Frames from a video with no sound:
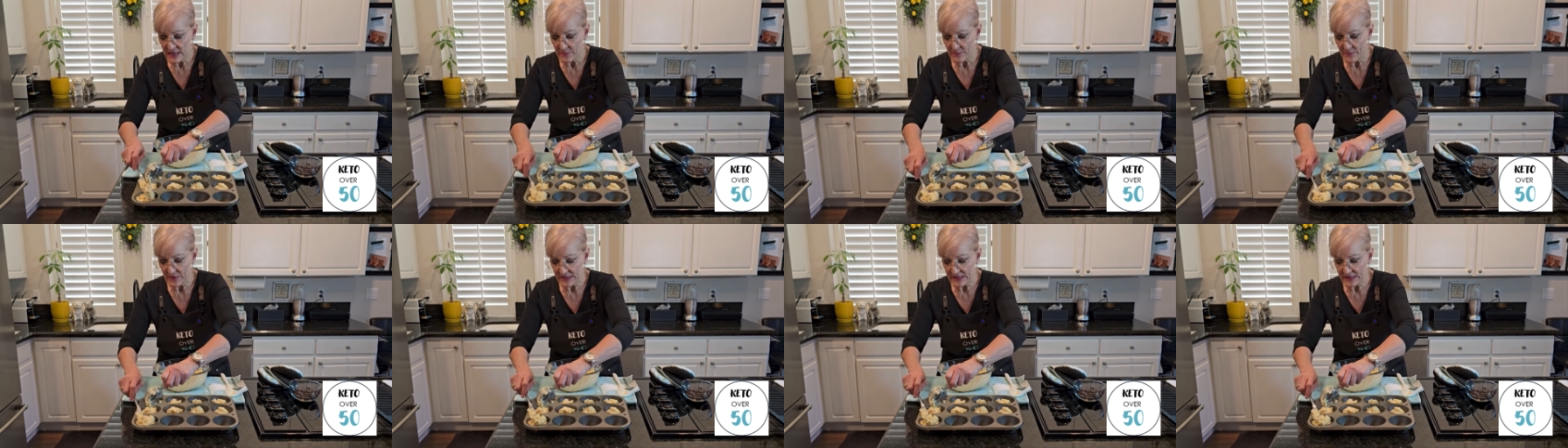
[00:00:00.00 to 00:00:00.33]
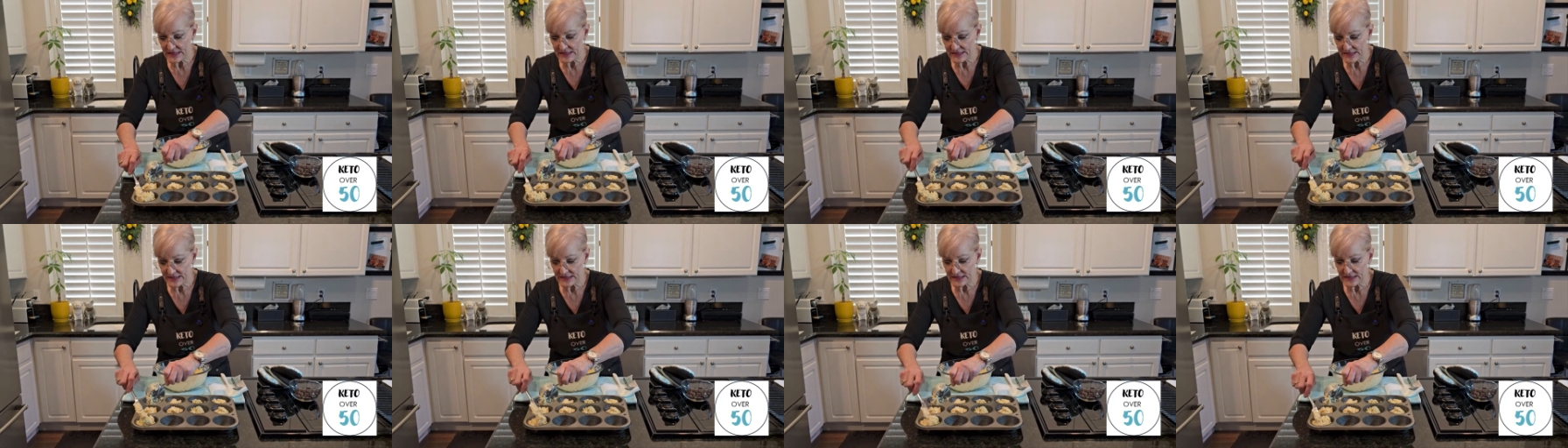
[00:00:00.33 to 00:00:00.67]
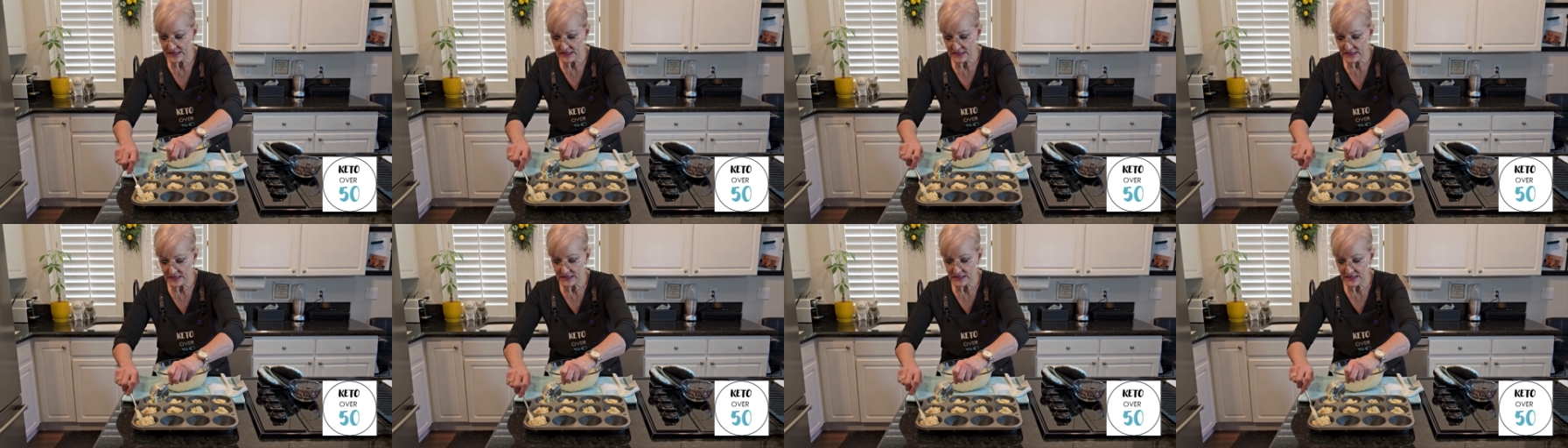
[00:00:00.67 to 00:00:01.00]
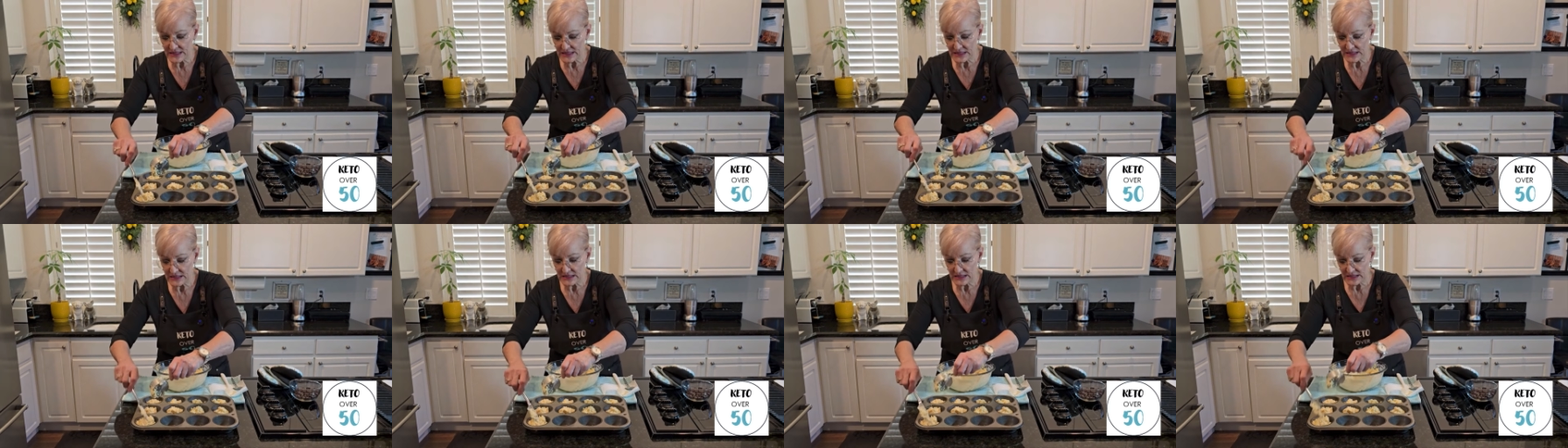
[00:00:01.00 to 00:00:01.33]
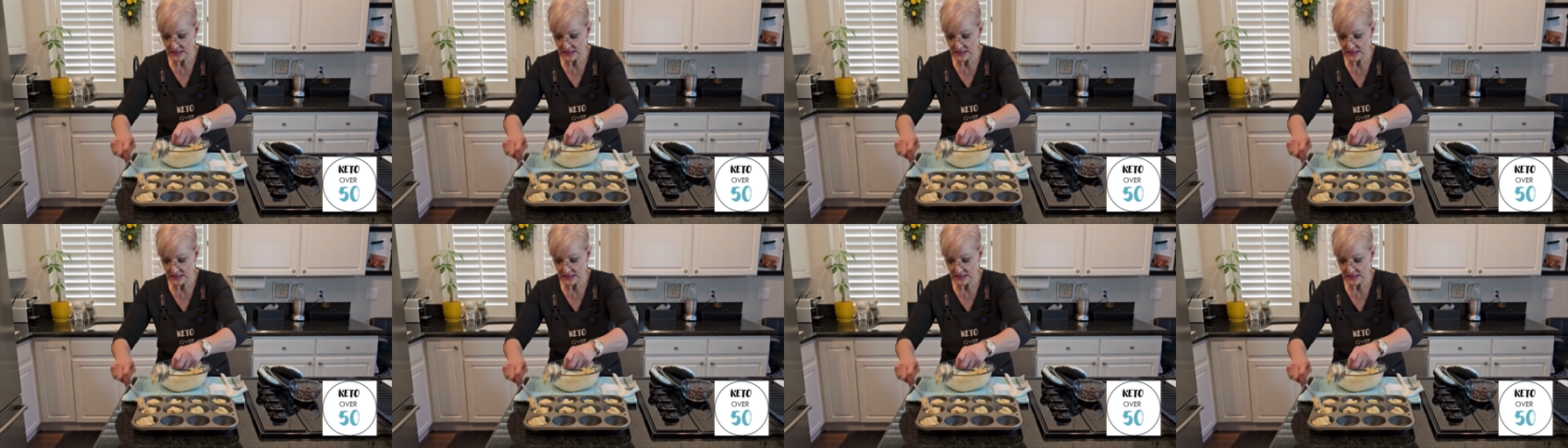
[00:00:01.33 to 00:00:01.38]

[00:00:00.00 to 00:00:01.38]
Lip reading: but it doesn't